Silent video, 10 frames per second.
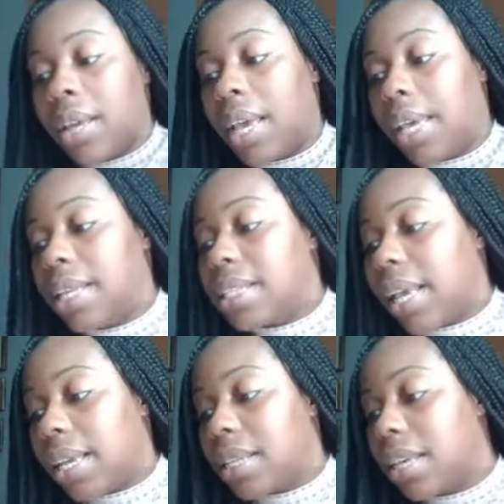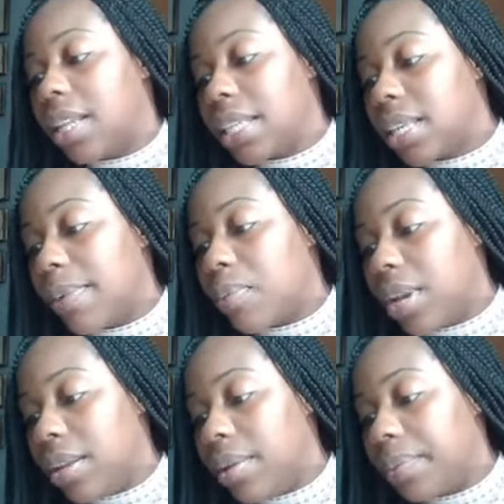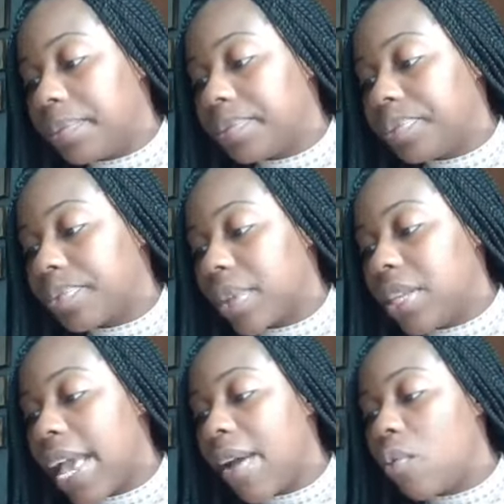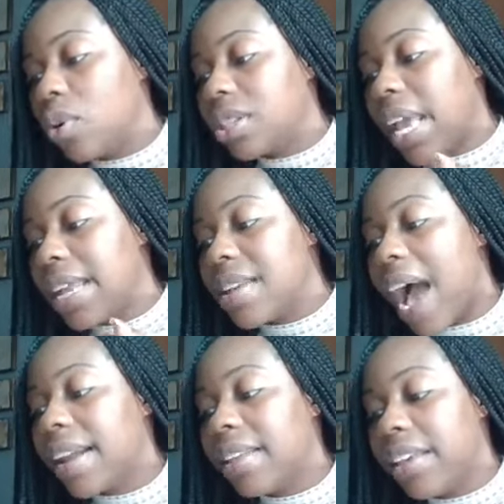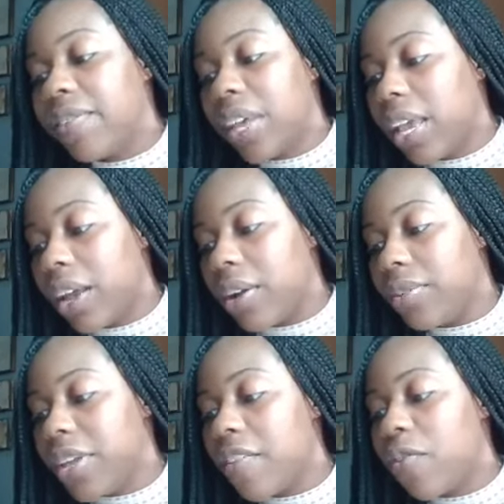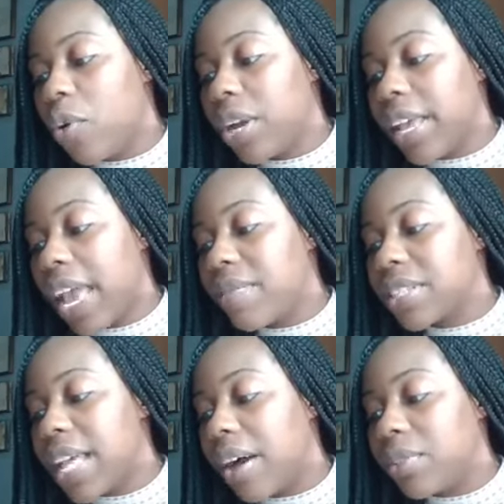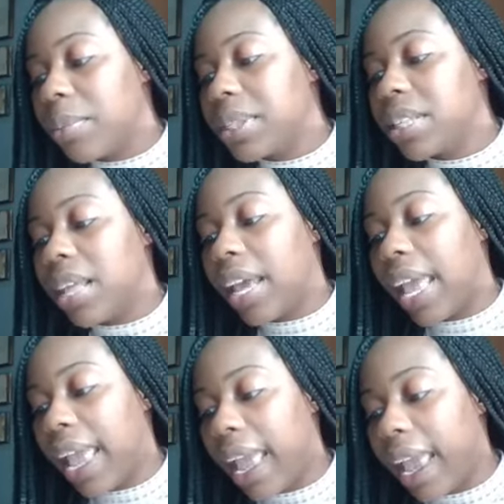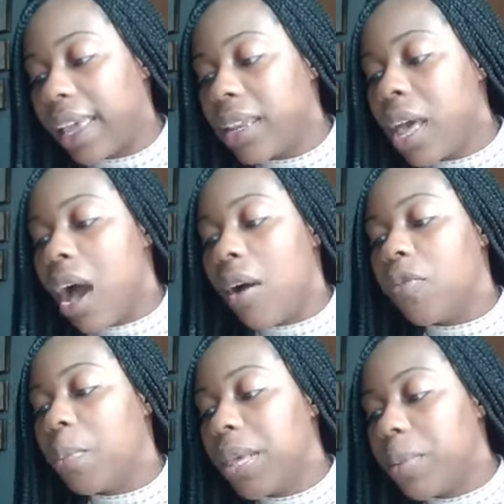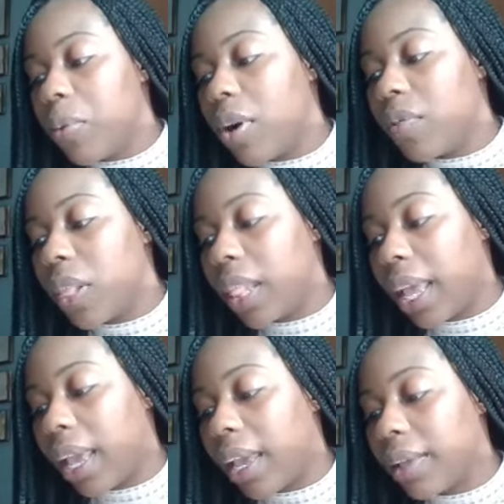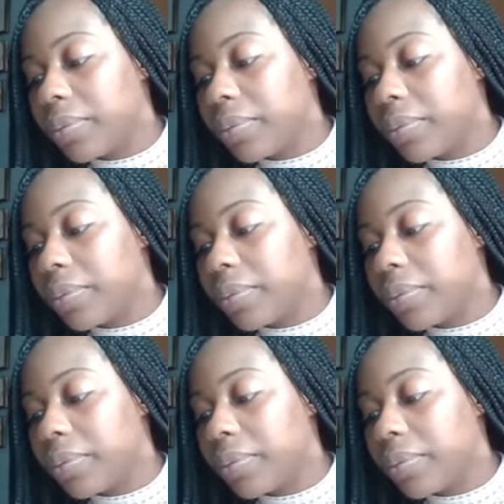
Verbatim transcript: And it says, let's keep reading. Yet would they not give ear. Therefore gavest thou them into the hand of the people of the land.